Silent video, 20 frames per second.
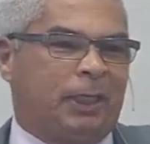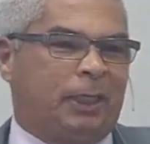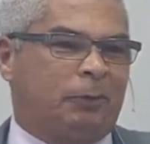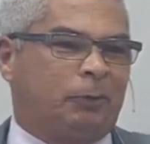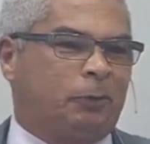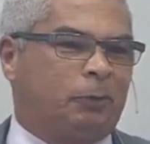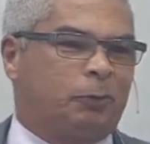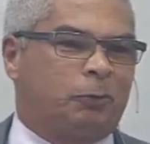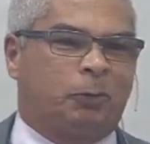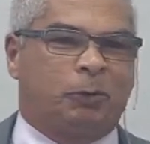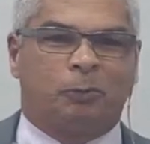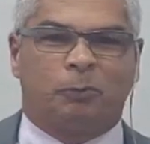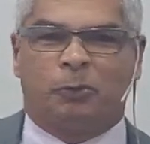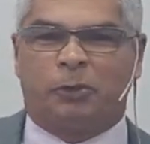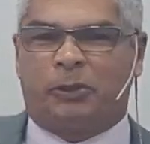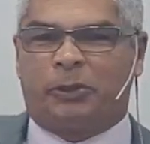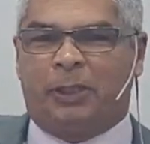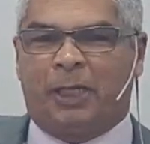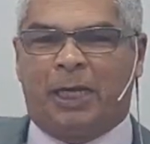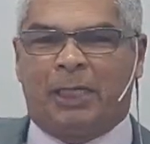"Oh,
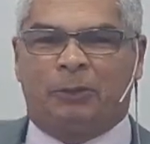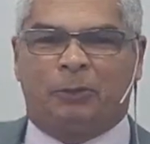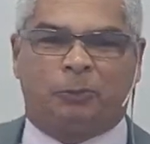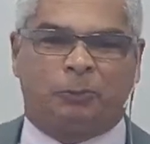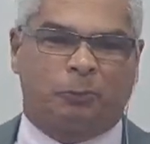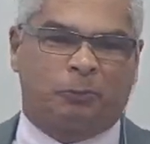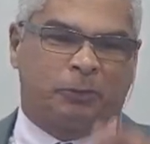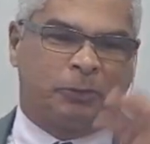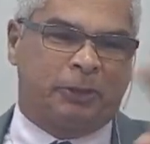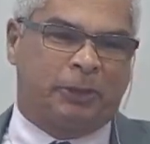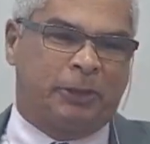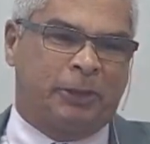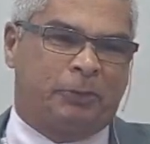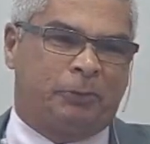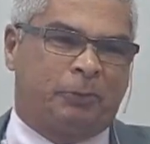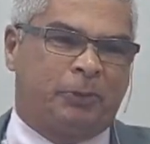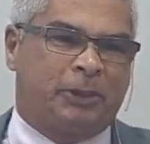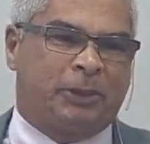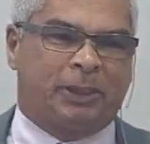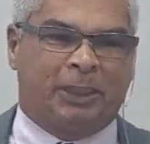the business
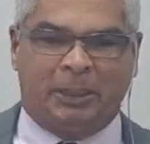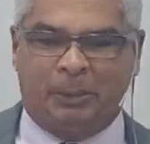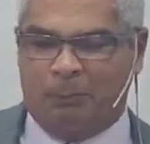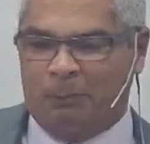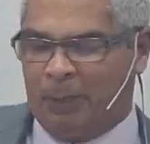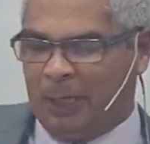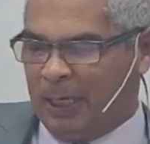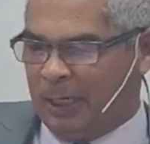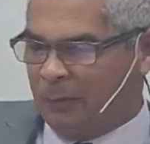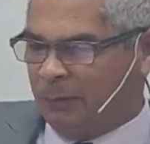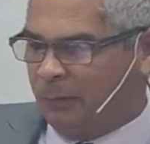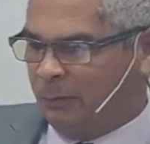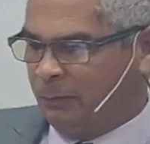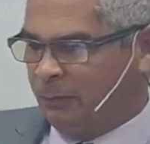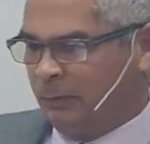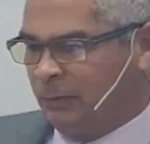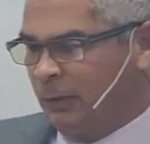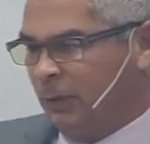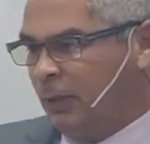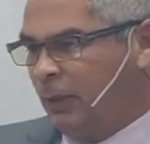didn't work out,
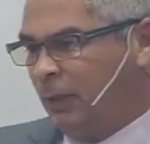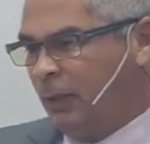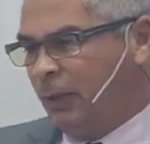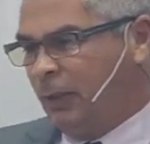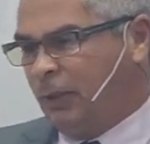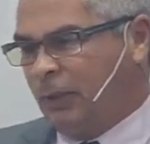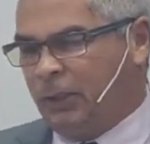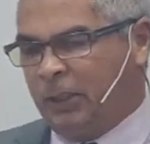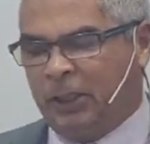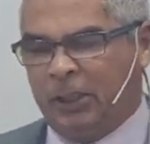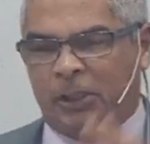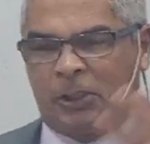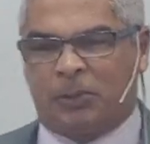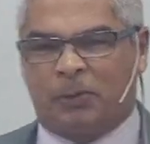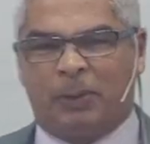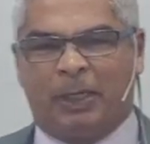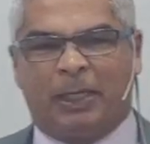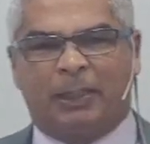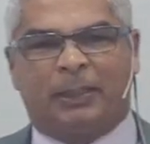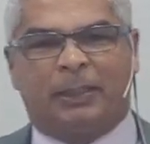I'm
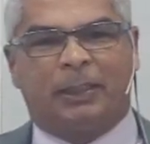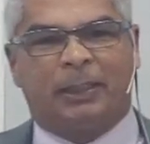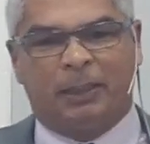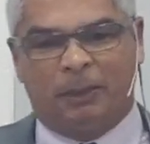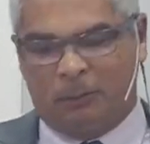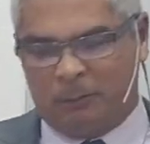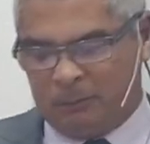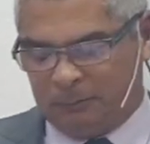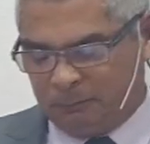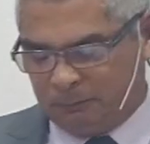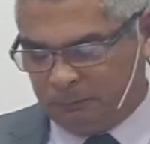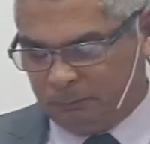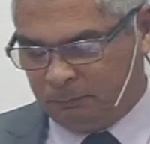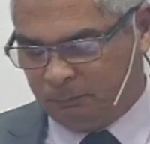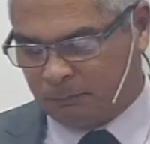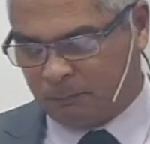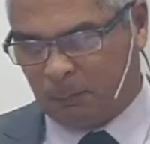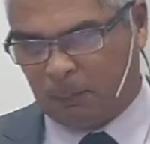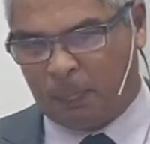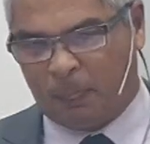sad and anguished,
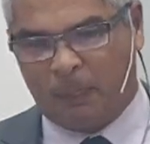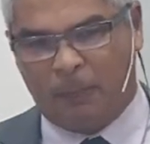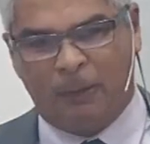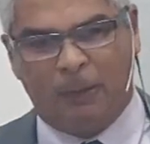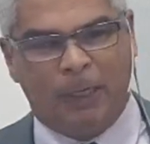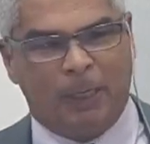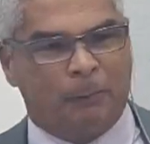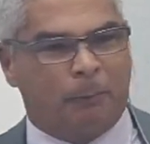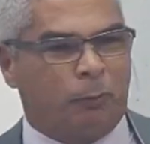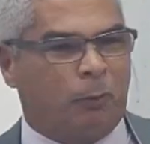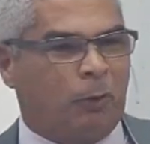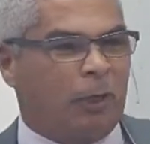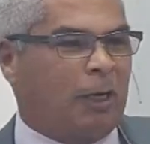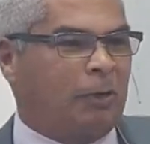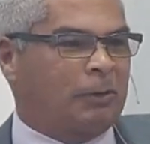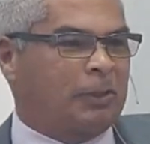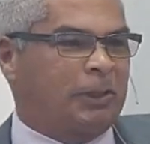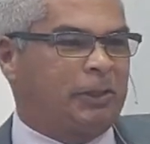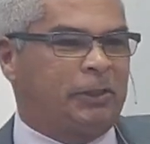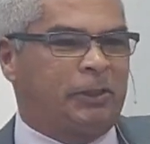and this and
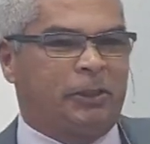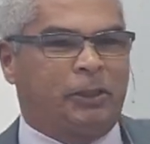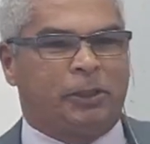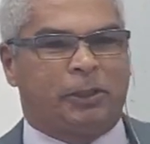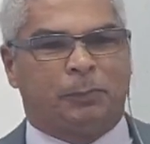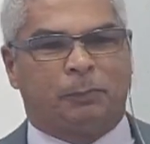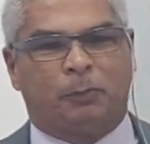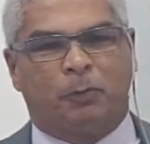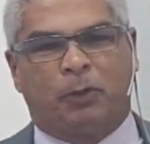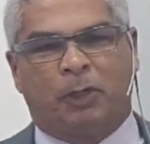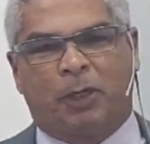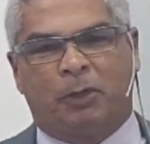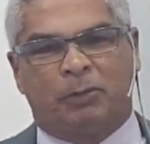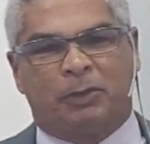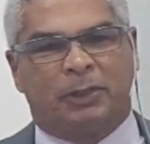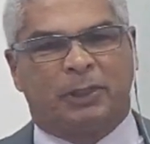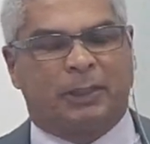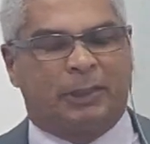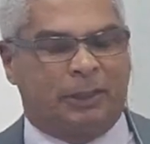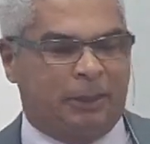that, and because
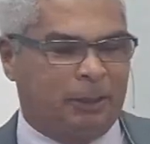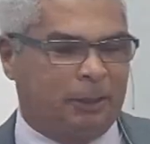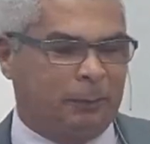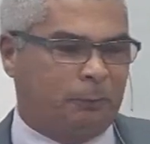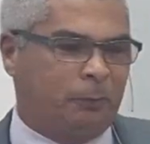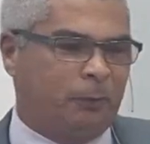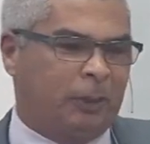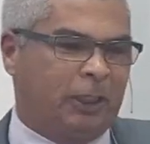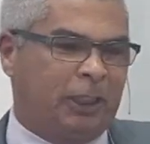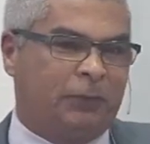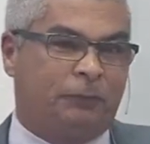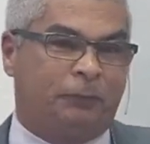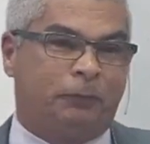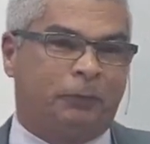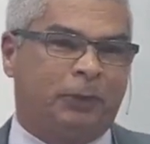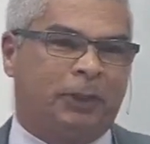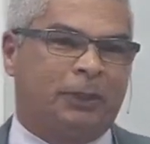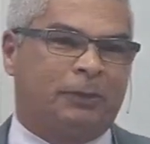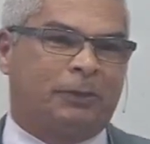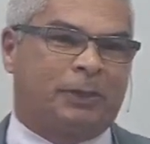of this, because of
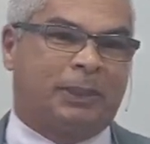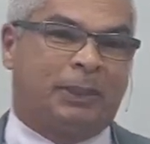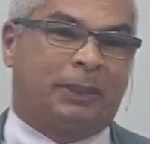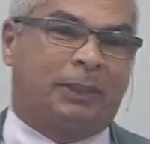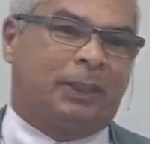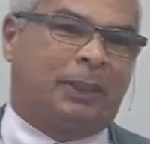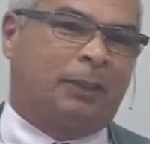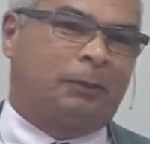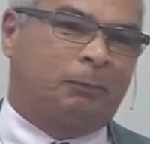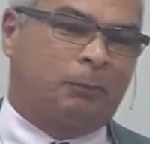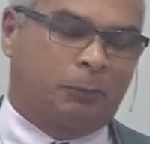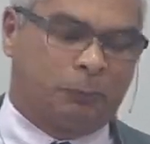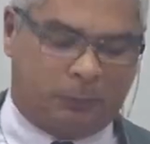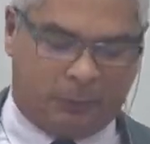that, because of that